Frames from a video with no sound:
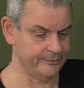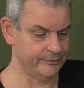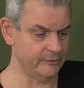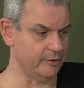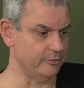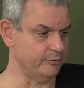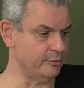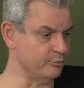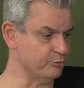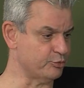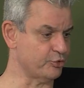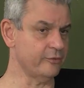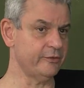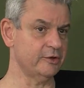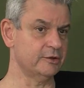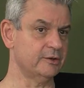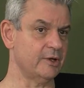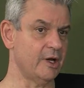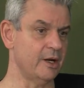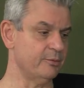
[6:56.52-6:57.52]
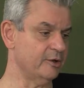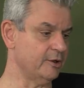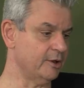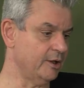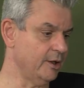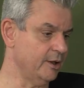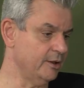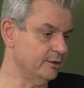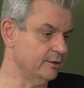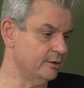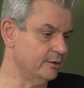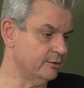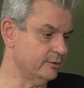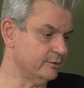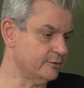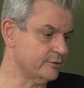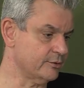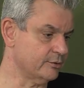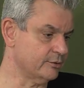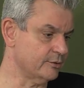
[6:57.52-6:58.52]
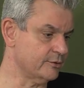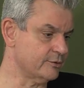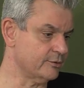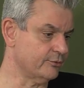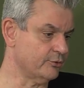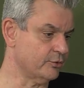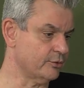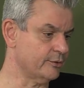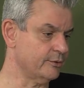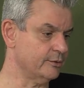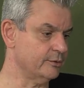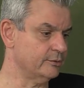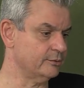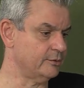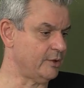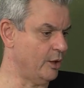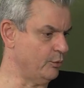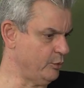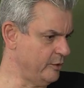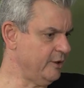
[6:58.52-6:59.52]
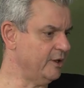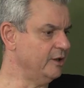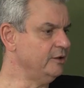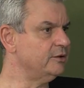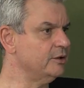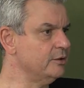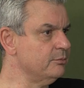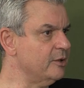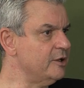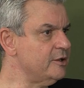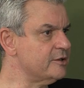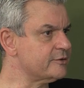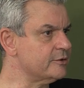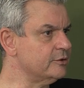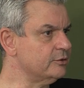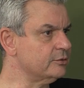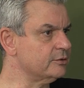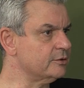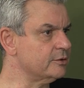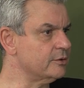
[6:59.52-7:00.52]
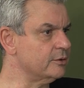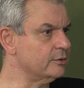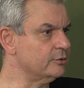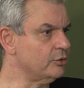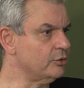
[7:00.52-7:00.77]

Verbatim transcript: They've been proven time and again and so on and so forth. Are we 18 minutes into the